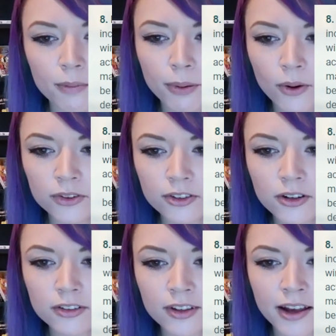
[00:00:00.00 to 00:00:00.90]
a
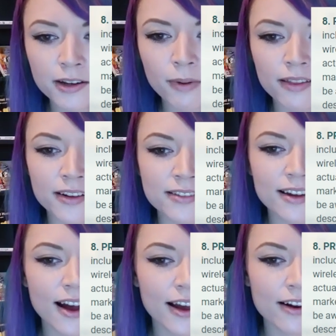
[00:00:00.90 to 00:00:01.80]
poster signed by the
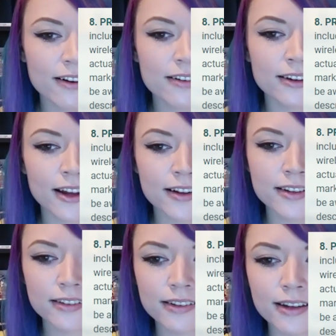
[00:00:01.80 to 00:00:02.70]
entire
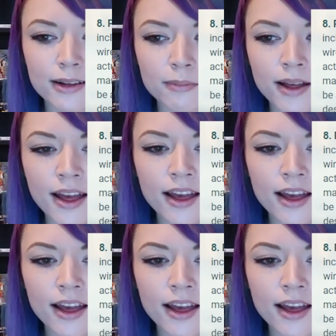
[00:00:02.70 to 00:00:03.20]
Niantic team,